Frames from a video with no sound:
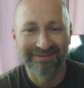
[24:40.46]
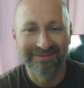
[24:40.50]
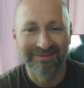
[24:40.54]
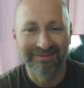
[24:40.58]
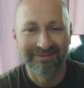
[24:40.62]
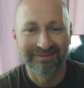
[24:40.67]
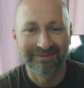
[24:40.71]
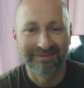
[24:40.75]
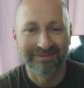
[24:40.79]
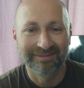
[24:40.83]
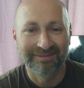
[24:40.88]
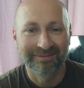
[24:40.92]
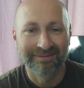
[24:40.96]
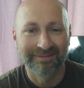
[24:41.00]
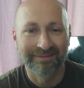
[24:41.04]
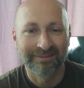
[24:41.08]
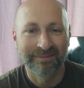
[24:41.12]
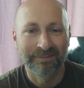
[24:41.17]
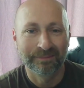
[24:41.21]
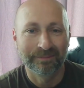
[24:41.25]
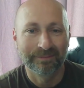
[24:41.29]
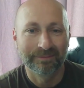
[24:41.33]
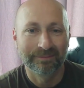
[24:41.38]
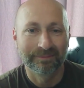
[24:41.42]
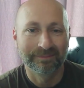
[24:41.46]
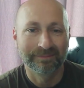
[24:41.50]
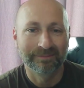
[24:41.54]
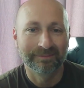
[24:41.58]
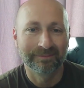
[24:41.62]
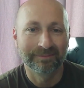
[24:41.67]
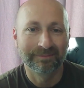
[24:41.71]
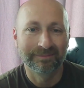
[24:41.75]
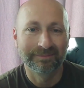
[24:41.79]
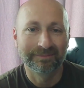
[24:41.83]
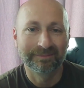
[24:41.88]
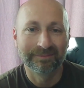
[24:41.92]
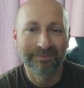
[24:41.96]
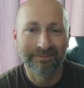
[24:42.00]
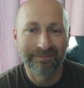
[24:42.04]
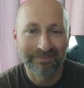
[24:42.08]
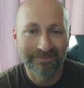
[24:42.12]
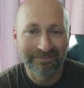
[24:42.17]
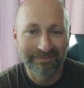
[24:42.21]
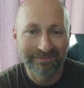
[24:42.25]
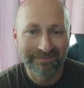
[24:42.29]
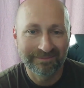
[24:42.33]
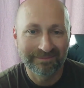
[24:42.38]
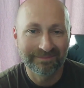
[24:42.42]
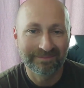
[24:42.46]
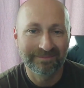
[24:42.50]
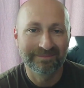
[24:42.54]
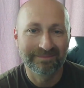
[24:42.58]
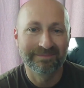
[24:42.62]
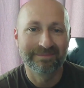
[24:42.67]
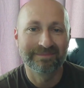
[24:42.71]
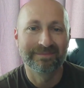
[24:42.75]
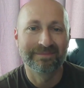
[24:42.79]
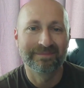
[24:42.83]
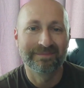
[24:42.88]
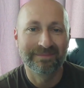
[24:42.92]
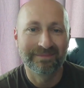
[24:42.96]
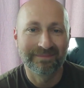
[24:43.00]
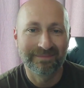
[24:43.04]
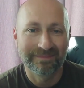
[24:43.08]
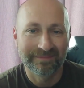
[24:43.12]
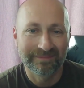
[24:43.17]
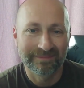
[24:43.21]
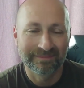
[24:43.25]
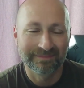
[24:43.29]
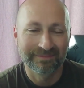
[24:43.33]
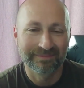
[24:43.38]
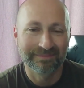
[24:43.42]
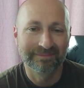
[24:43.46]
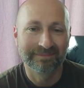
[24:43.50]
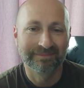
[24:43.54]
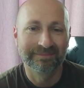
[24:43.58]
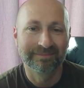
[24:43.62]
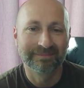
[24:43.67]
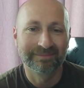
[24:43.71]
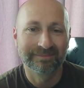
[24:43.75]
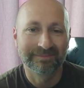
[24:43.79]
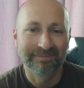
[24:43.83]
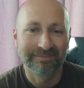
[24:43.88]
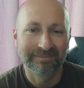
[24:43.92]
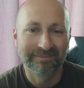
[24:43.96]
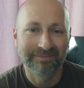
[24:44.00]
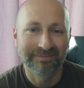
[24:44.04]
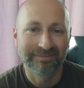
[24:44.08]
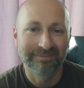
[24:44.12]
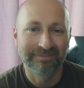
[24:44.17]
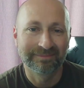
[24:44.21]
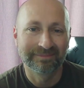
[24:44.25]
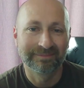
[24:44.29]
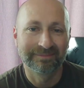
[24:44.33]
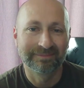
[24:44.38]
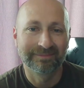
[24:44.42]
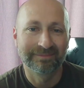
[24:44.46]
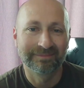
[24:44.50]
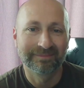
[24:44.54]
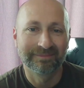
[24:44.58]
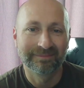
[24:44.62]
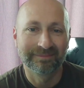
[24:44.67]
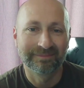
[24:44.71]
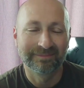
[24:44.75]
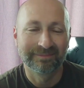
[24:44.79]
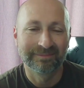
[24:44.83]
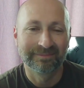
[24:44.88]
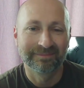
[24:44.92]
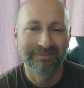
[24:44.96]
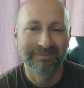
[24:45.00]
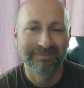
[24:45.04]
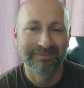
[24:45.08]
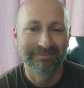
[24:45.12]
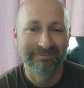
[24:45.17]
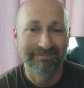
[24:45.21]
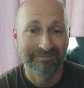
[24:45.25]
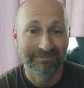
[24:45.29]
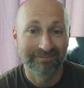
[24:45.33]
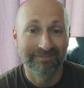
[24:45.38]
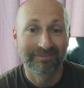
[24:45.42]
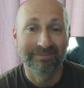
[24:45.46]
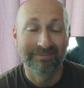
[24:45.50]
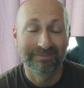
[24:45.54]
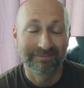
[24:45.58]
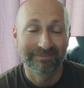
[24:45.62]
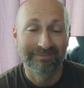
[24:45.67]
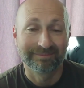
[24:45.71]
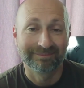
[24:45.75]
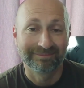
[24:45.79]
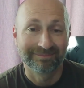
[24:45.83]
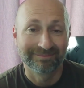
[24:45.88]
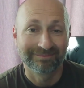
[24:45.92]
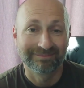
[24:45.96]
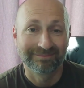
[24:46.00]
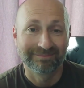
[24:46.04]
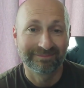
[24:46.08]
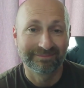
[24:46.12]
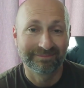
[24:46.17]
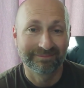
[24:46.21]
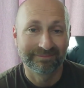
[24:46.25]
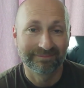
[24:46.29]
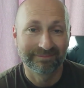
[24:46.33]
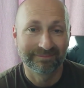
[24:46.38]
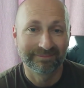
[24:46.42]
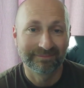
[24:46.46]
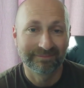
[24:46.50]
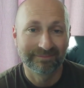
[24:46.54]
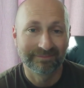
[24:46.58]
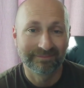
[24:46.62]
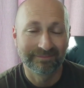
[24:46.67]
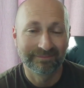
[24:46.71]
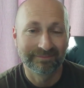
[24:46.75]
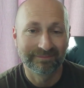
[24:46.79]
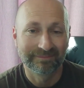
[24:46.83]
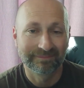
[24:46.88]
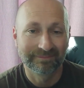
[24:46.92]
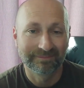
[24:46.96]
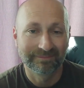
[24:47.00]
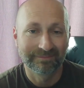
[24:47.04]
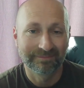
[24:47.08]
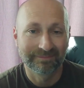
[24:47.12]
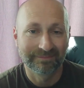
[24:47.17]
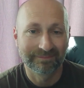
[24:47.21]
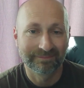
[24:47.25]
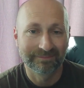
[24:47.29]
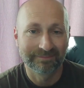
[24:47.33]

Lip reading: (silent)